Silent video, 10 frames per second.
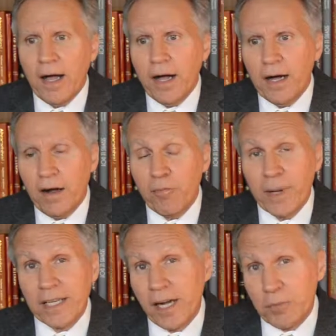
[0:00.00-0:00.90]
of
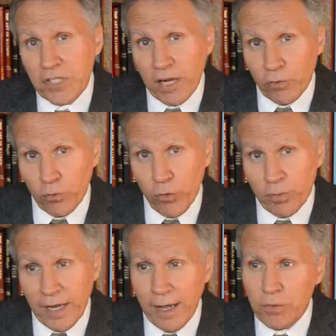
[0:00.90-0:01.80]
my Cub Scout
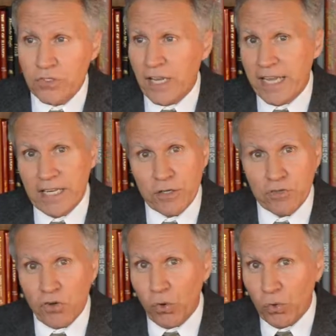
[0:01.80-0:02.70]
group. Now, I was 8
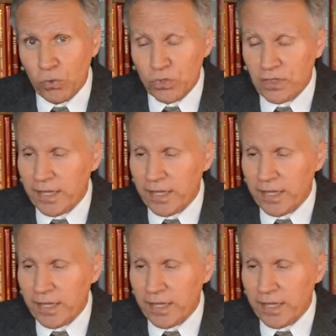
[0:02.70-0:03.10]
years old,